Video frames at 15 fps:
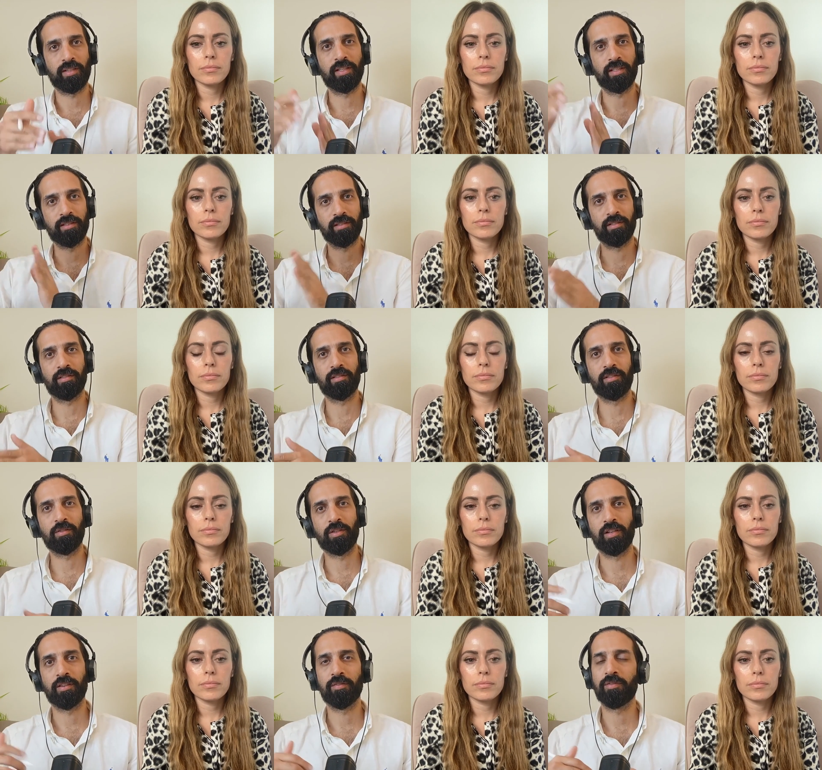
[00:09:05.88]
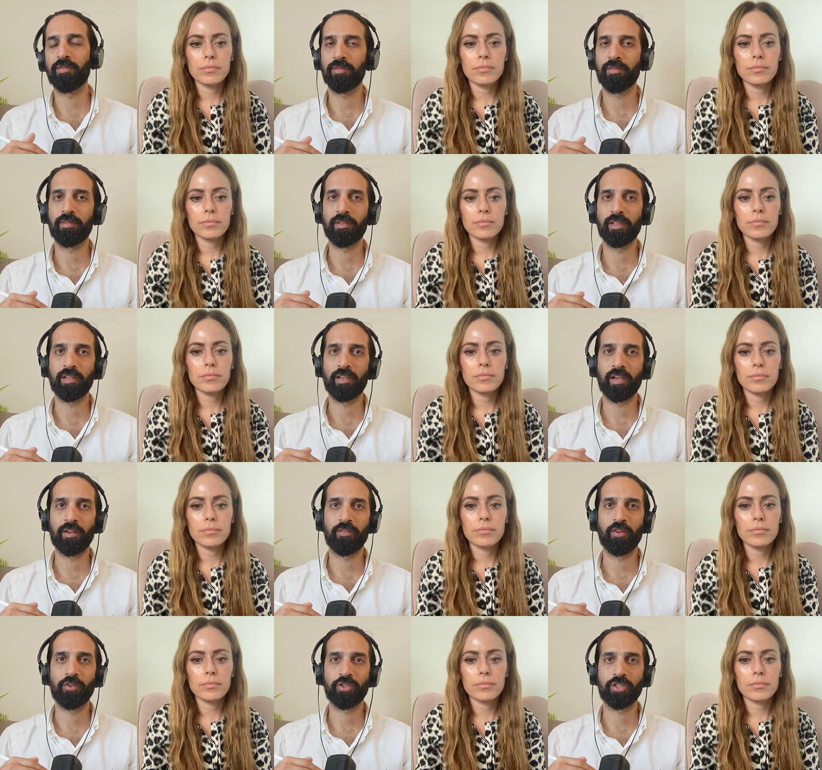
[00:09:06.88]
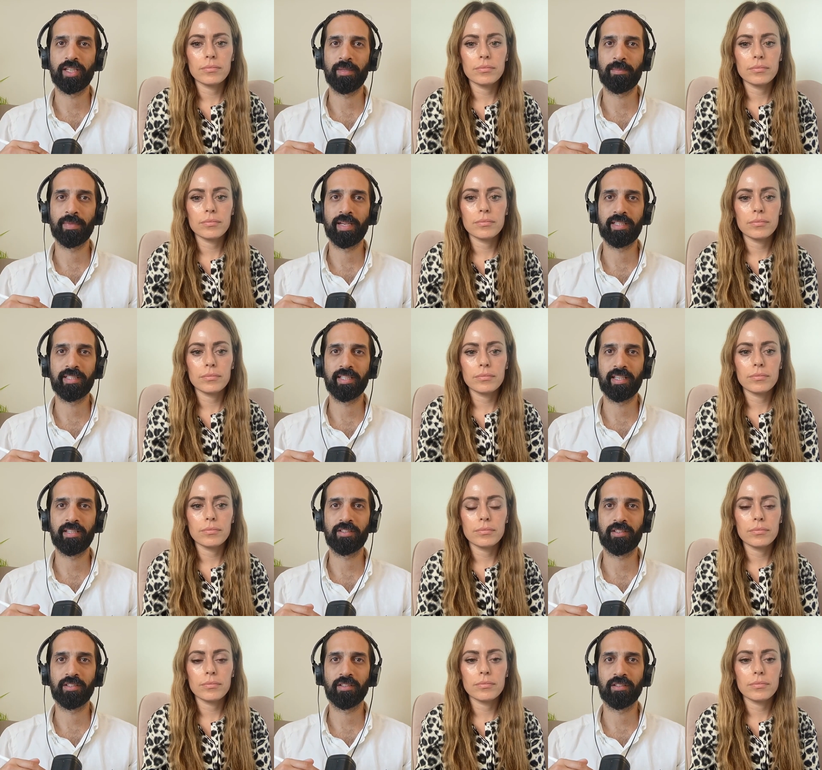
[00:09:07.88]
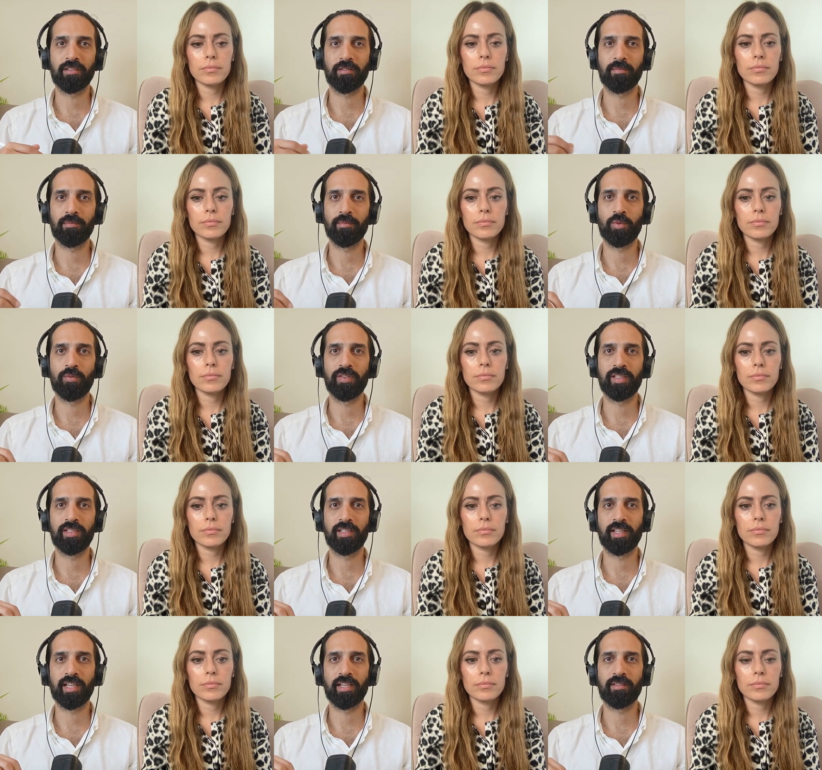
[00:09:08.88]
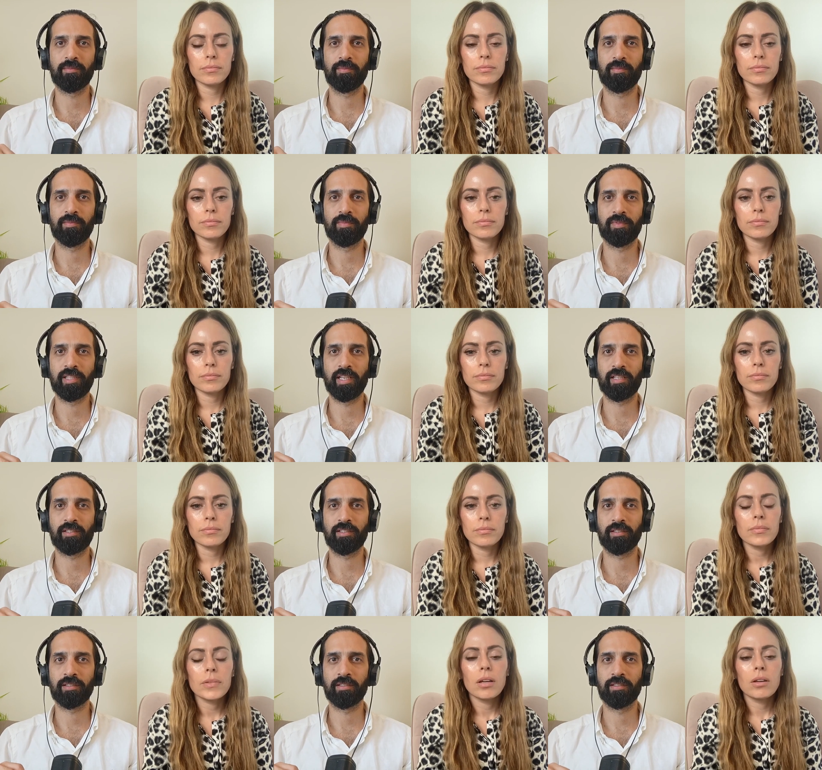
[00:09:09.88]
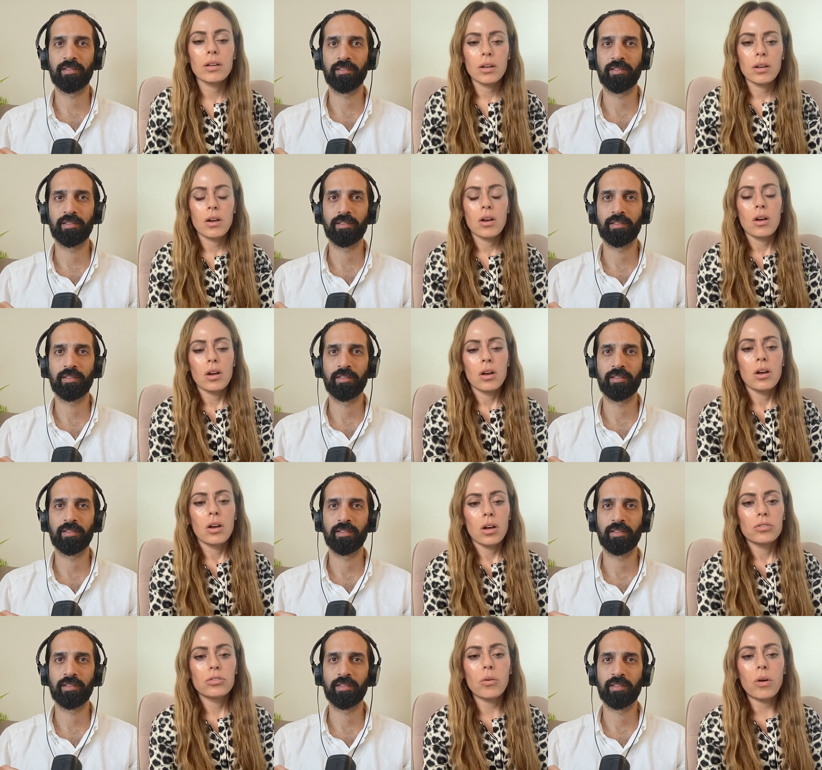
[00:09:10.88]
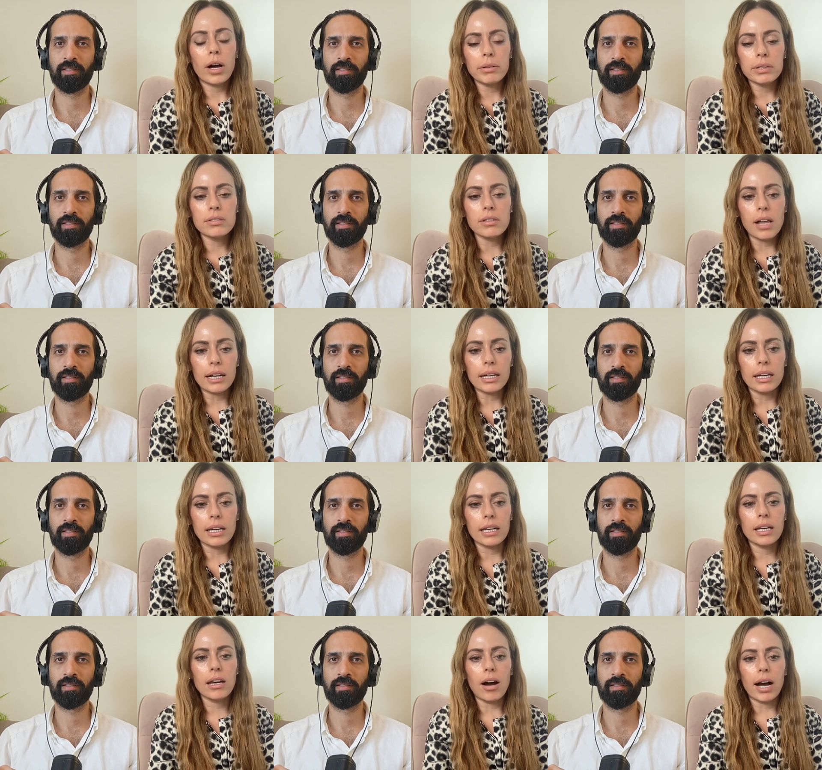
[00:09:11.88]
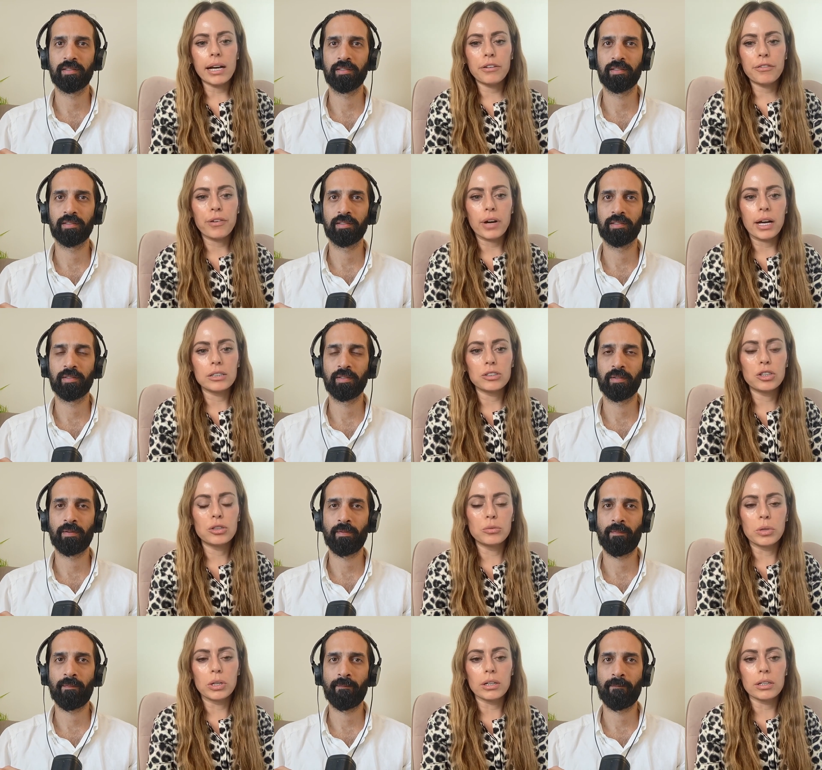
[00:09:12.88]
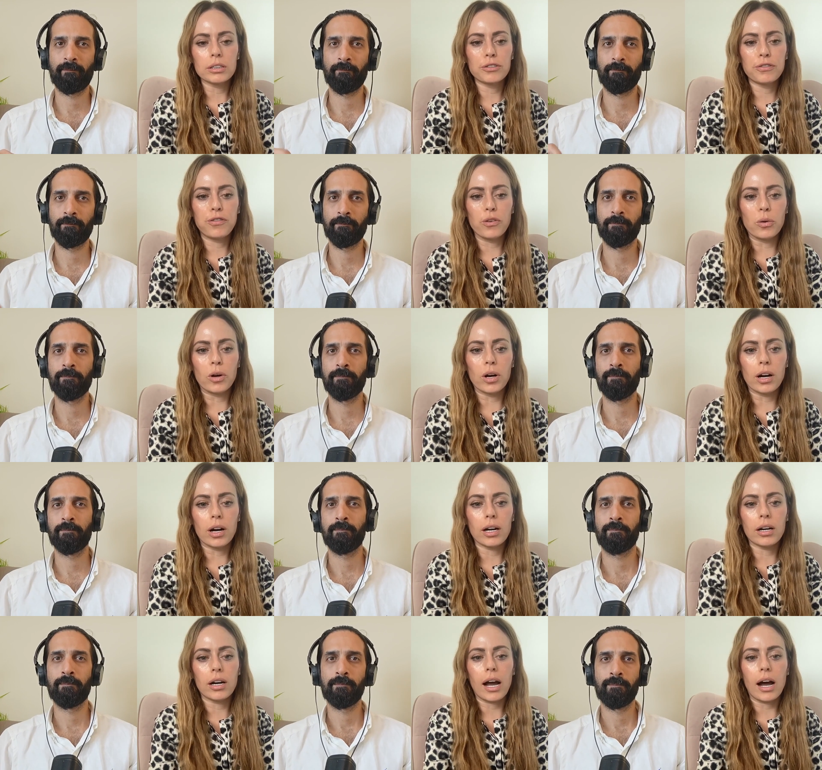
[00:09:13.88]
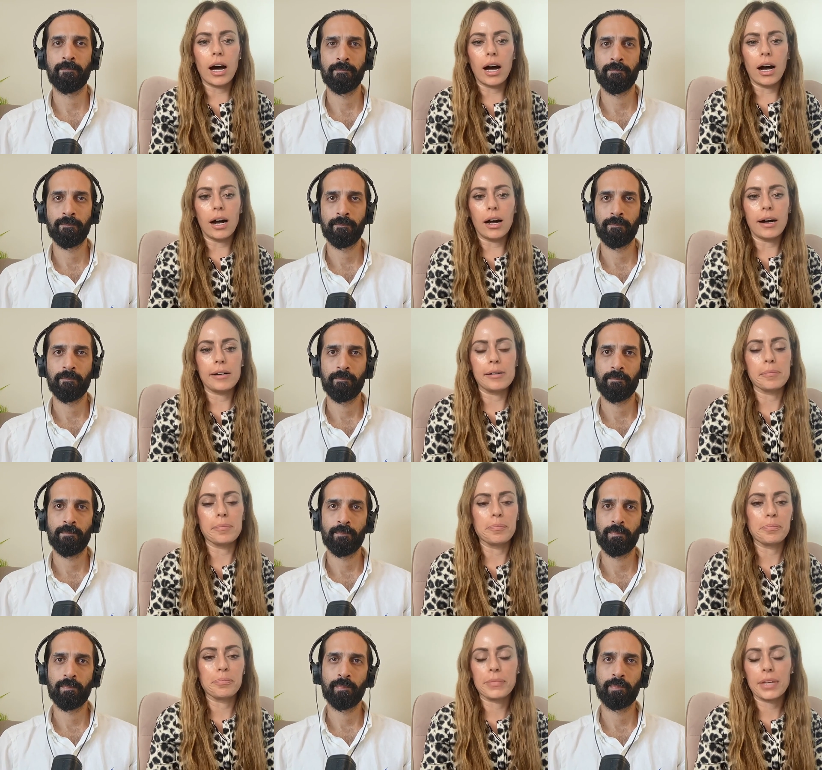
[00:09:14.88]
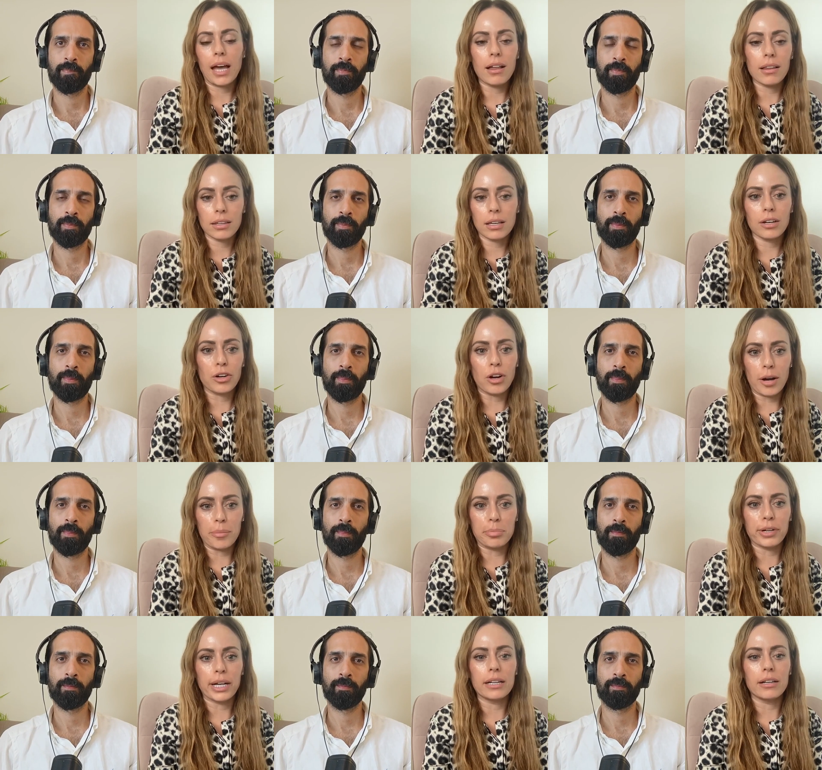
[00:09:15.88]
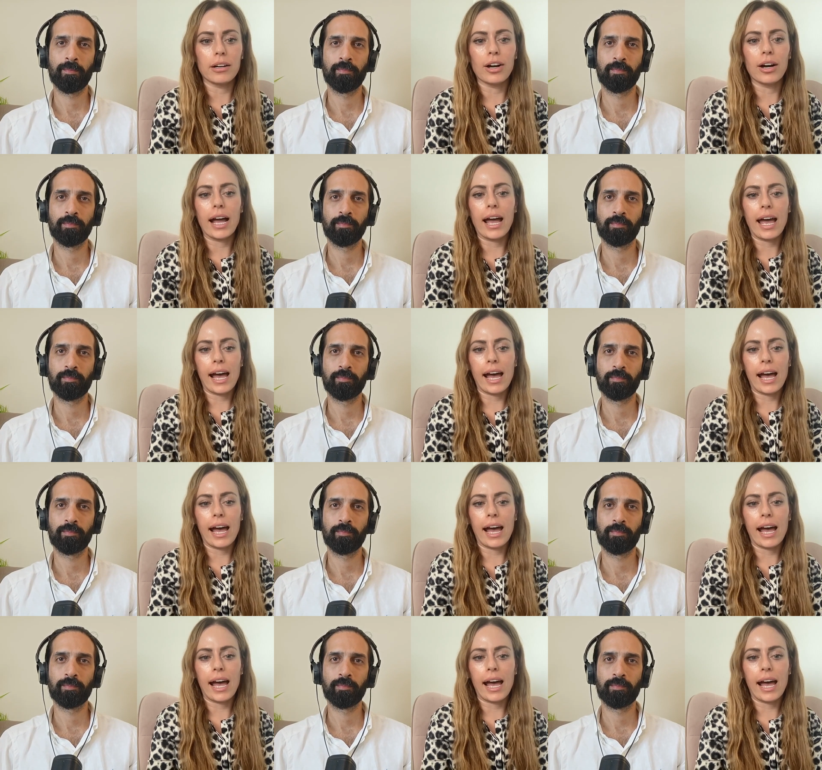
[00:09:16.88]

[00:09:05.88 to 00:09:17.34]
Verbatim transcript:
Speaker 1: and then you kind of it kind of logically made sense to move into that sector?
Speaker 2: So I was lucky. I had a friend who worked for uh, healthcare operator